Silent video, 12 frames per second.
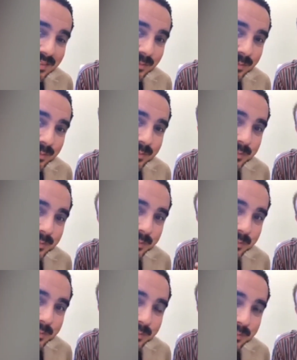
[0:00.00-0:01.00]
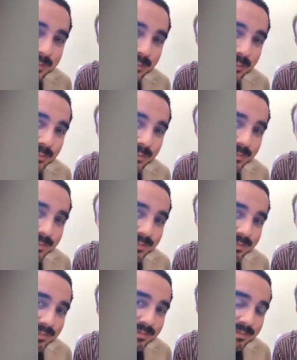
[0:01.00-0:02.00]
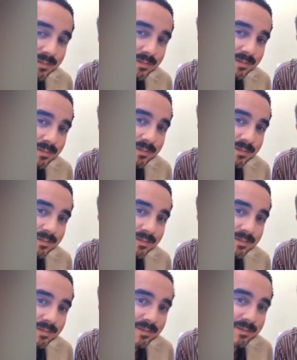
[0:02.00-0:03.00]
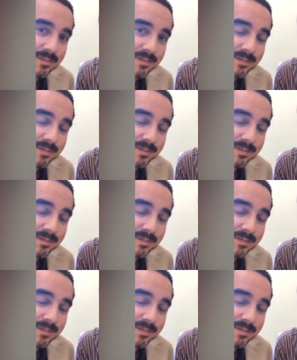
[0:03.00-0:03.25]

No words are spoken by the person on screen.